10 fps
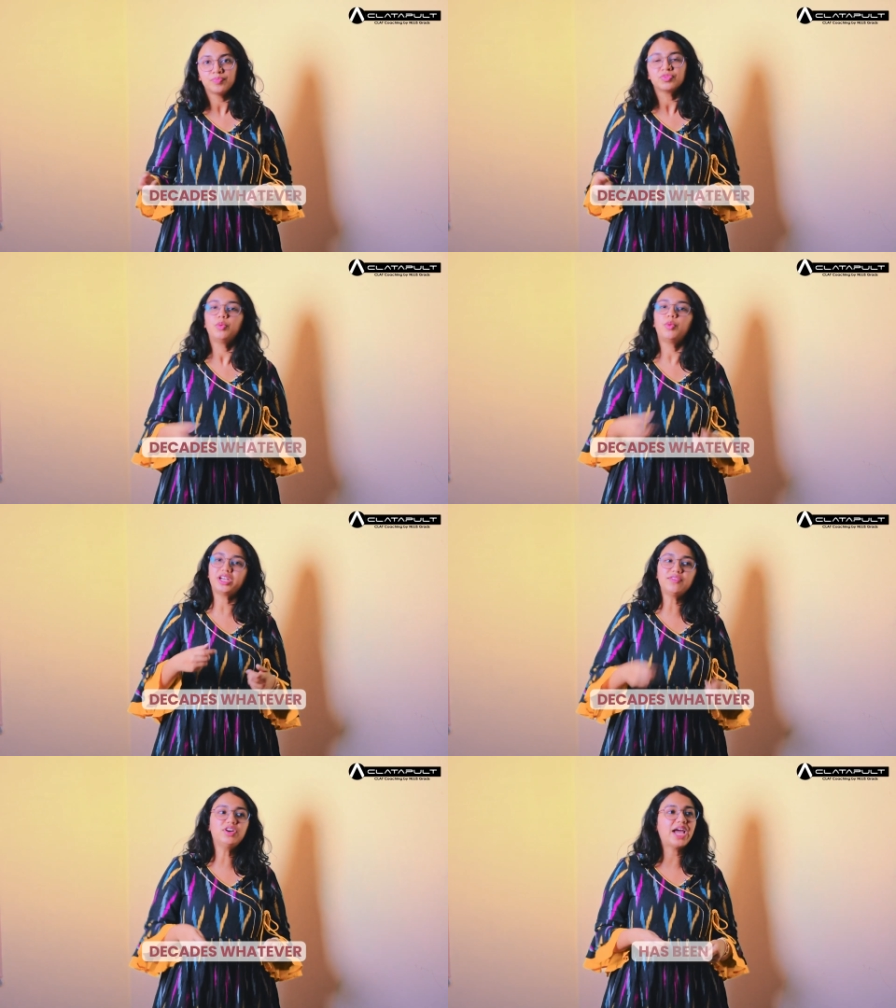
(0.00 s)

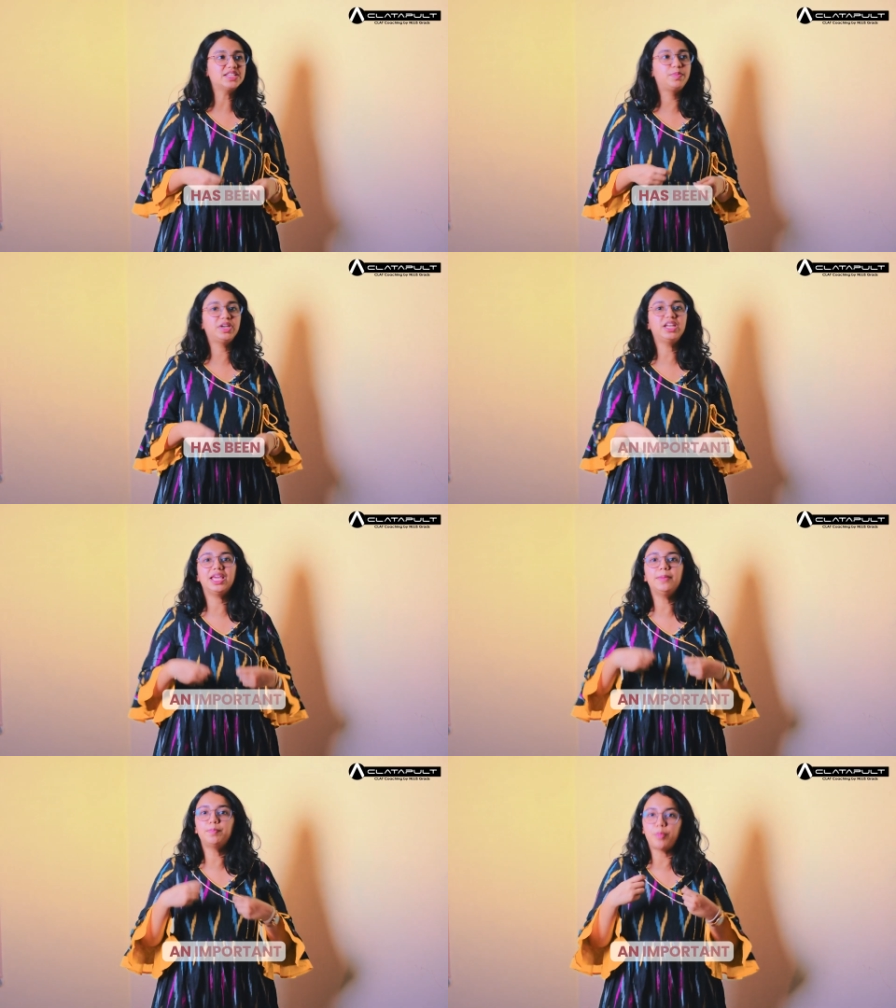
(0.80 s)
Whatever has been an
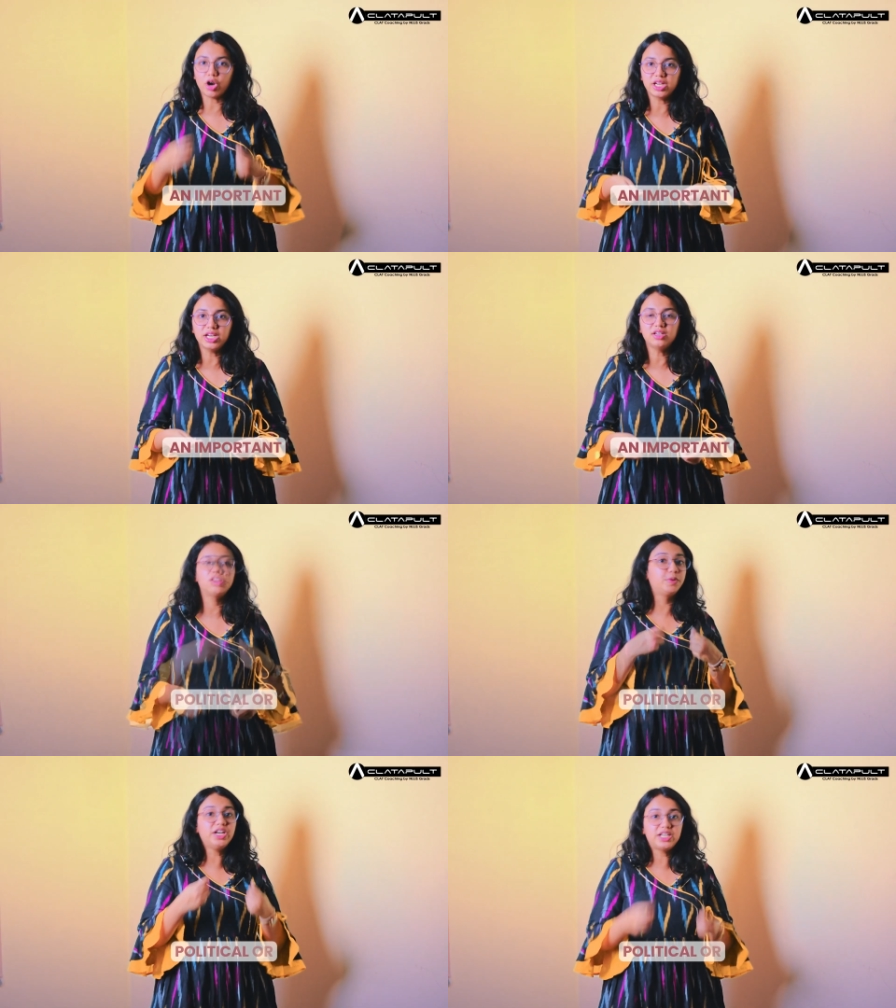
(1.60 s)
important
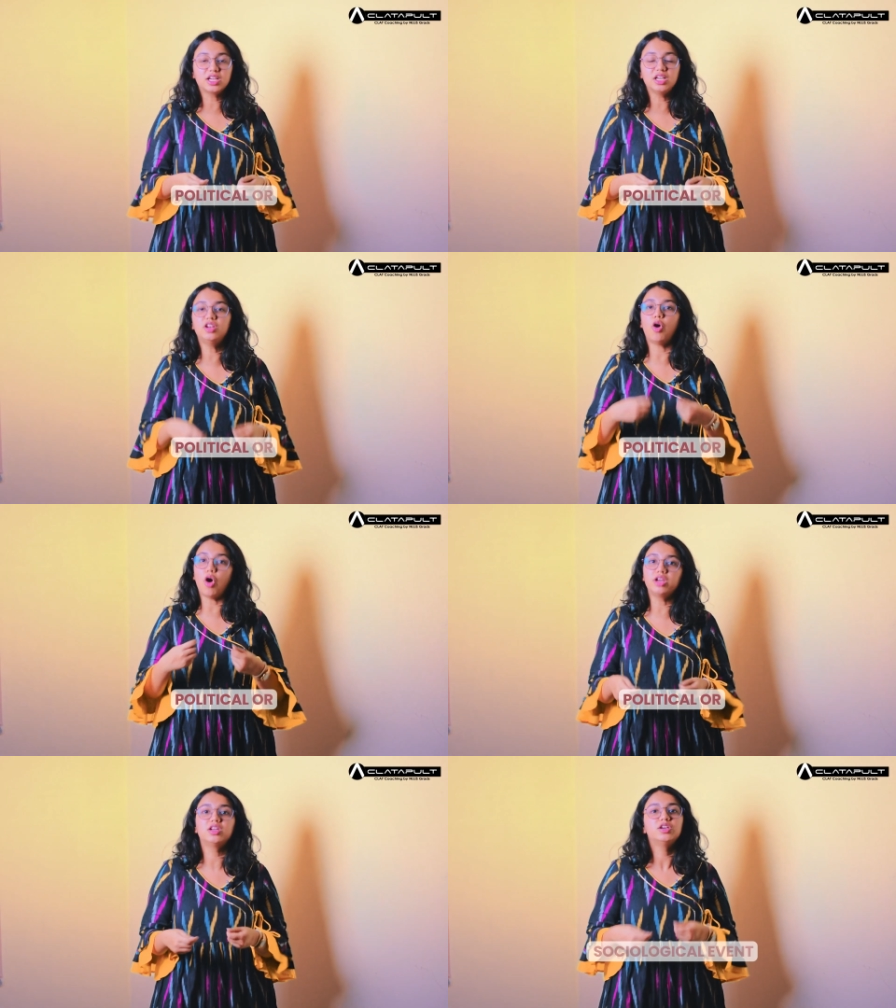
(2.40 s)
political
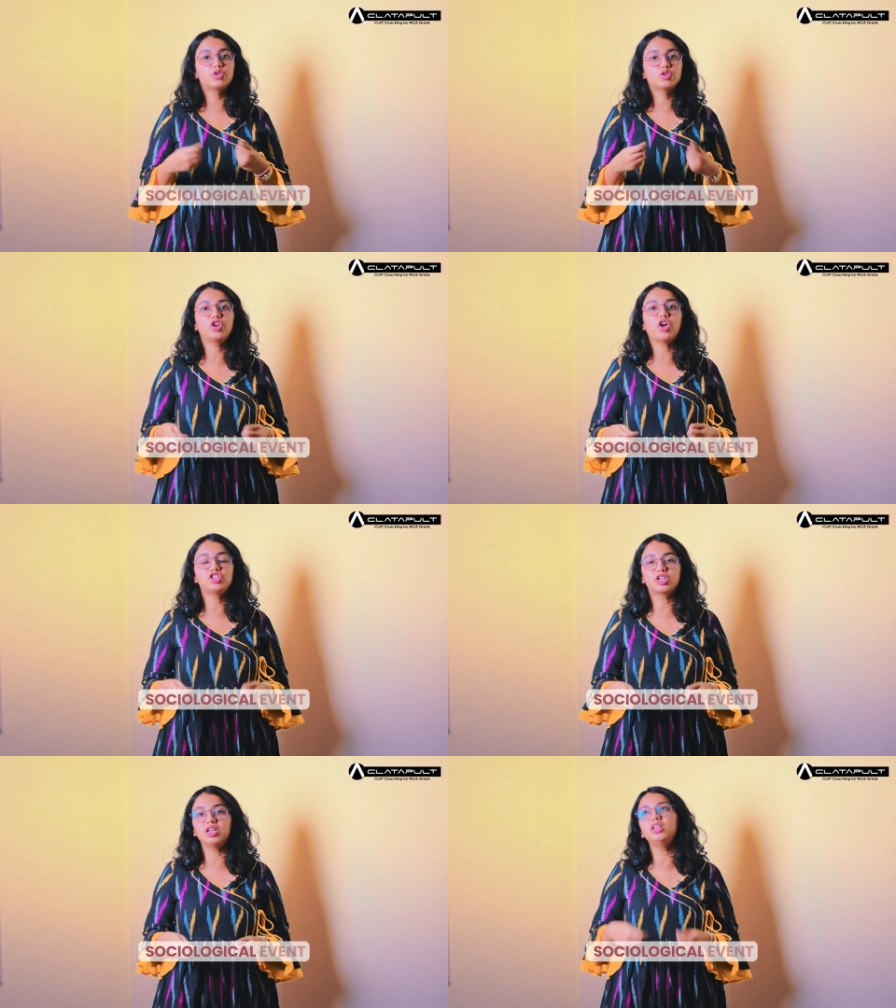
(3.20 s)
or
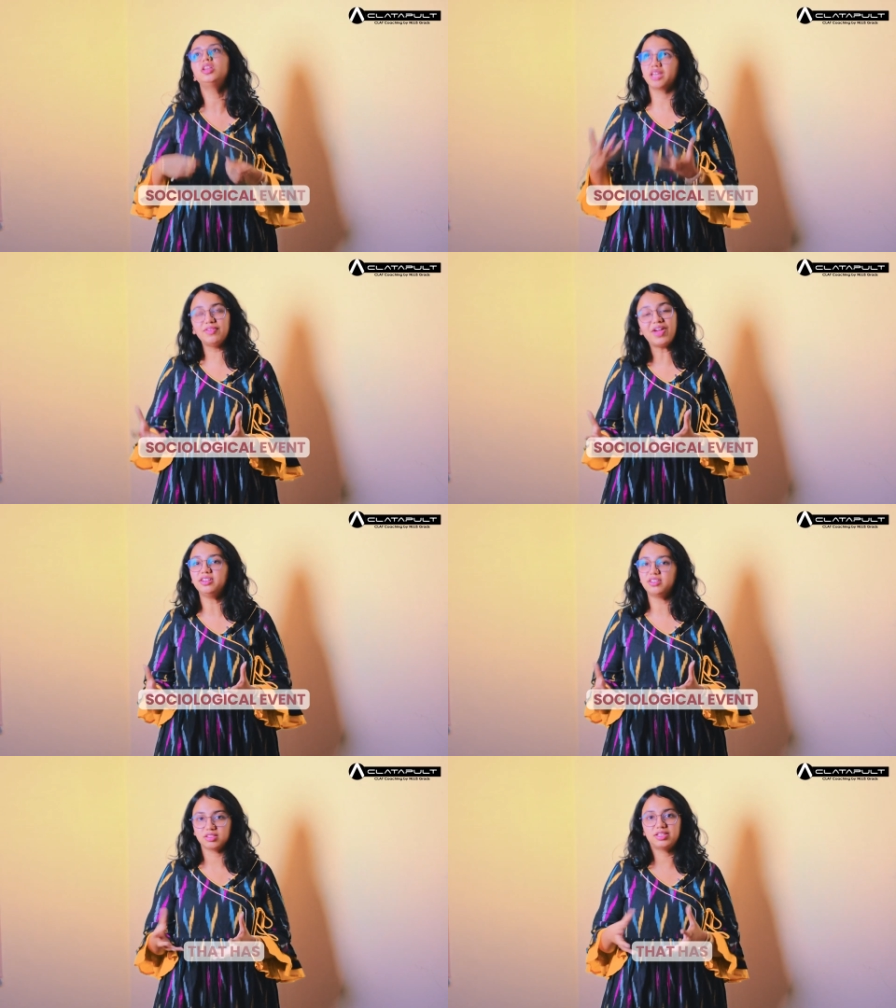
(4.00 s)
sociological
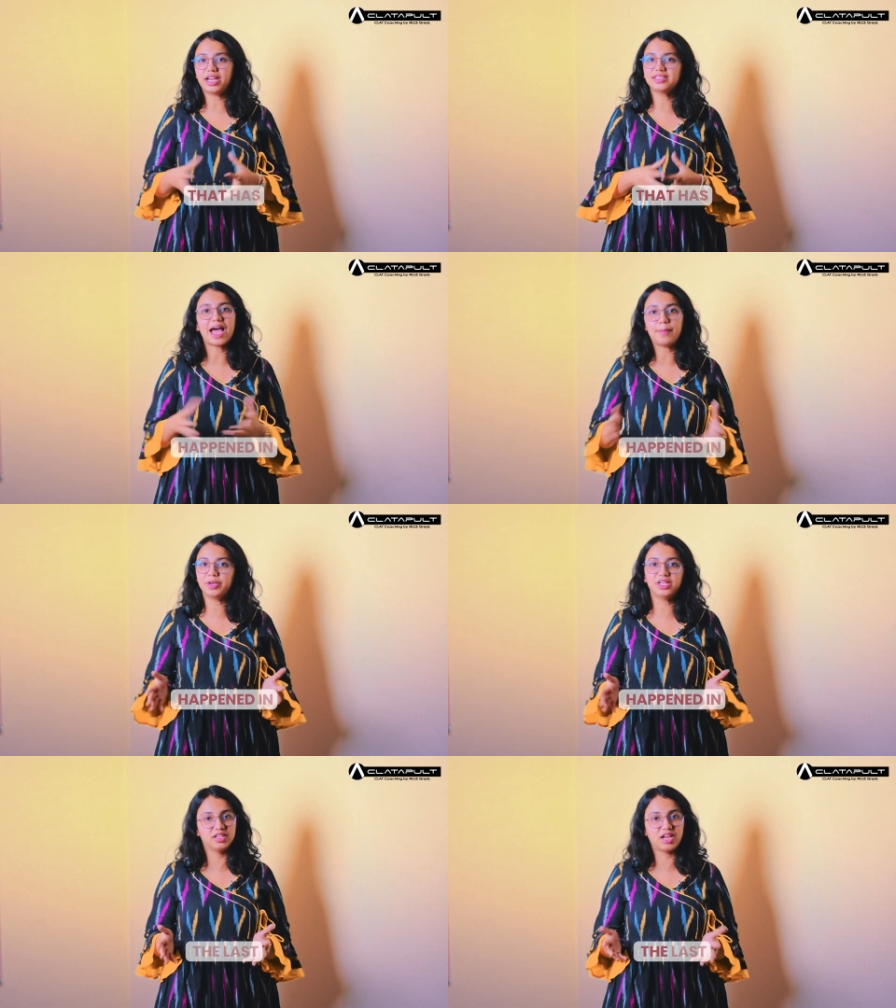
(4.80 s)
event that has
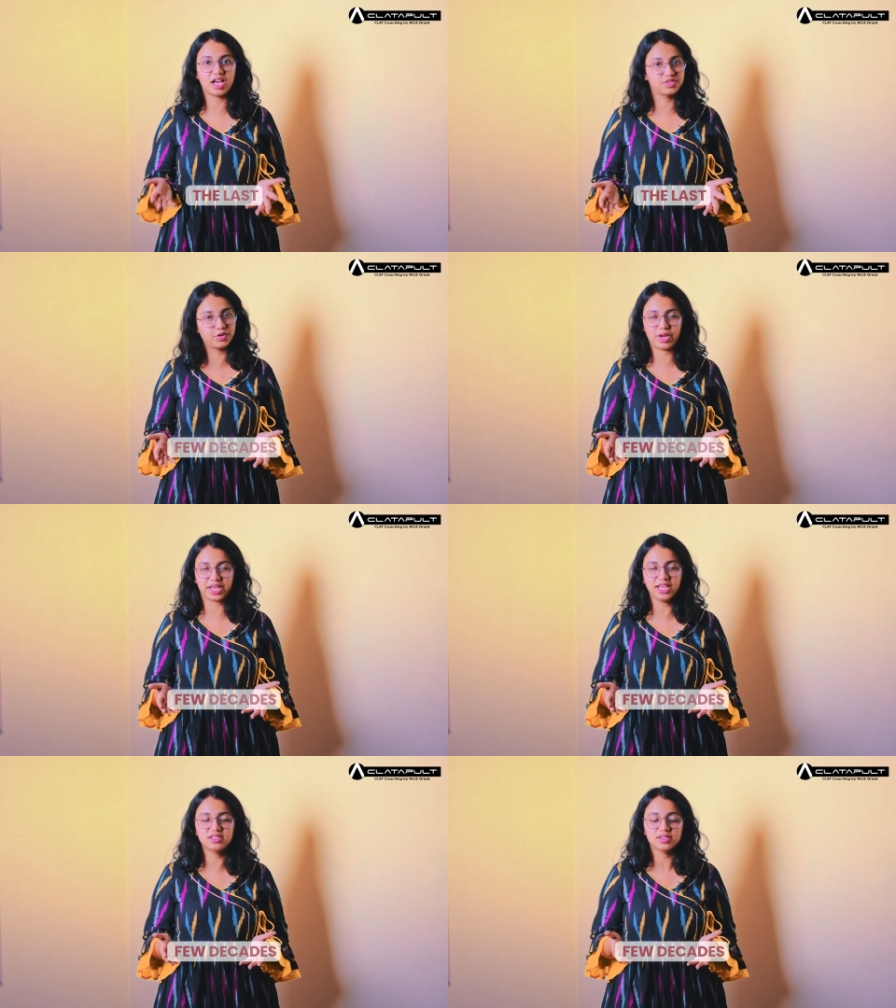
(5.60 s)
happened in the last few
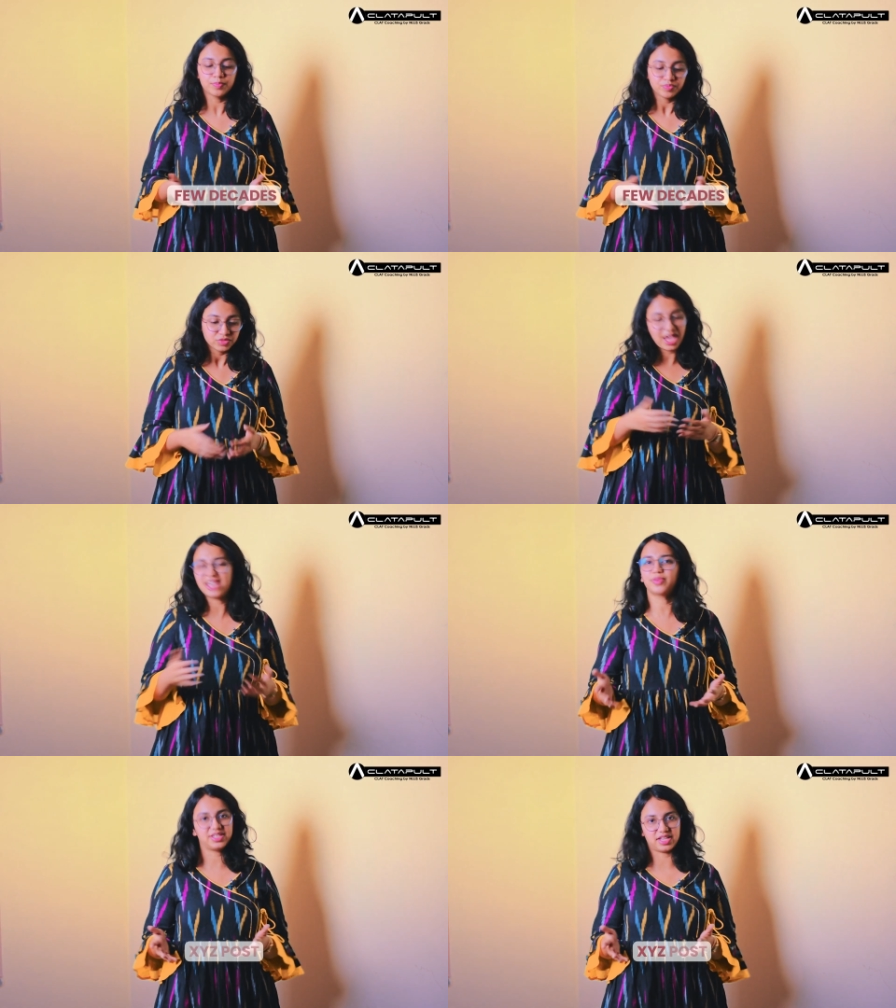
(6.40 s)
decades,
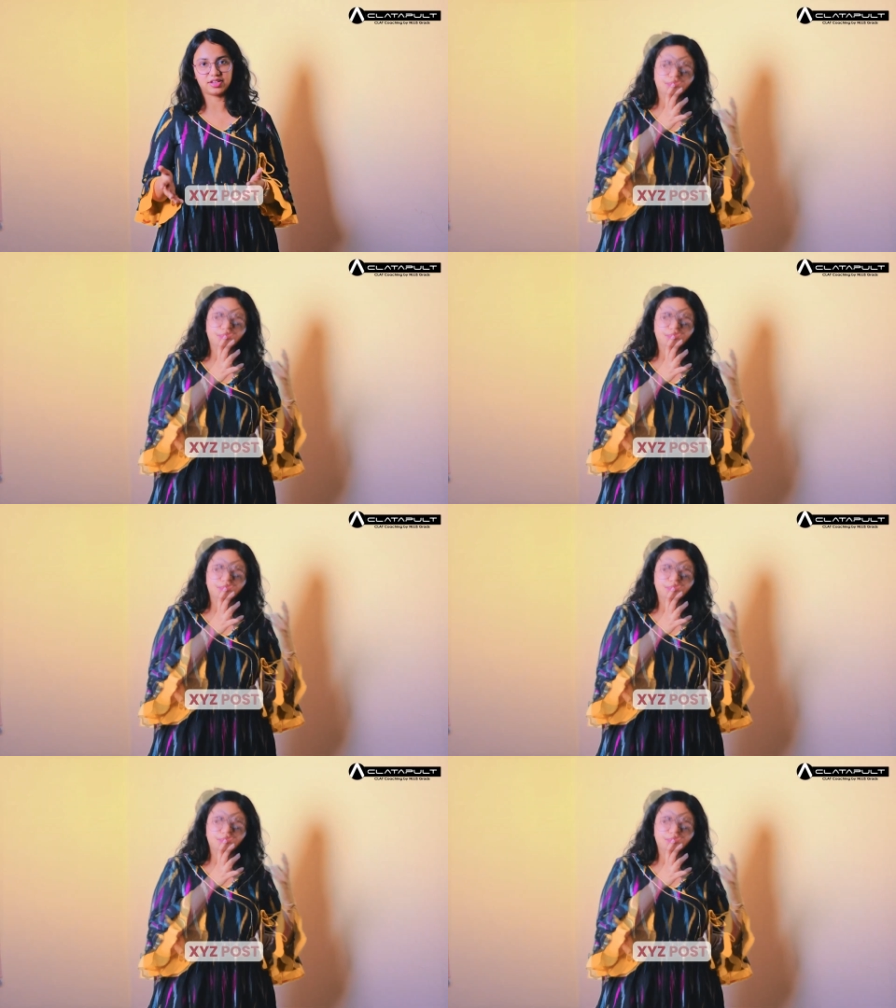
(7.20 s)
XYZ.